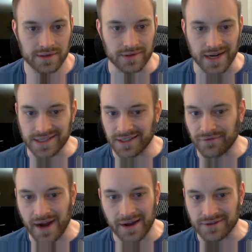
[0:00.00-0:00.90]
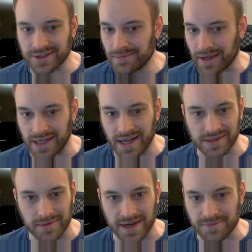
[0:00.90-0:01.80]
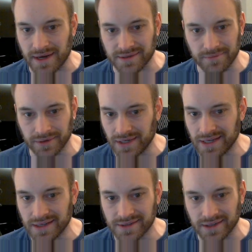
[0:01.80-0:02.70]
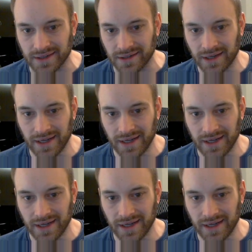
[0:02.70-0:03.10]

So knight c five, it just seemed like he had some nice possibilities, and